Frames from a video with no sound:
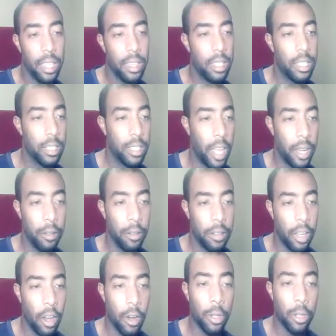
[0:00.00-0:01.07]
The title of the
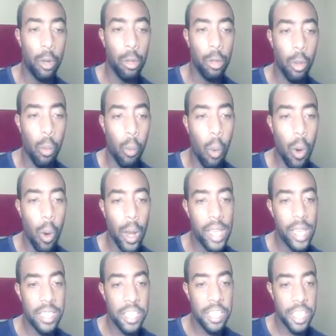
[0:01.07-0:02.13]
article, "The War
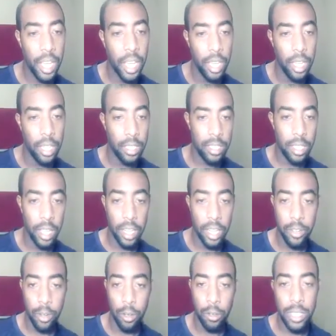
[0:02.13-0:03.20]
Has Changed.
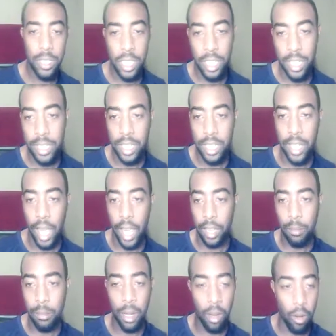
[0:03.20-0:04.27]
Internal CDC
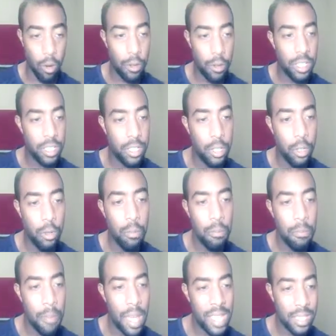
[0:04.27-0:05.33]
Document Urges New
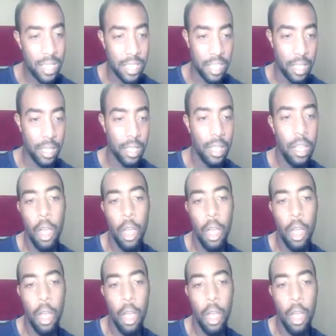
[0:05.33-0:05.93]
Messaging.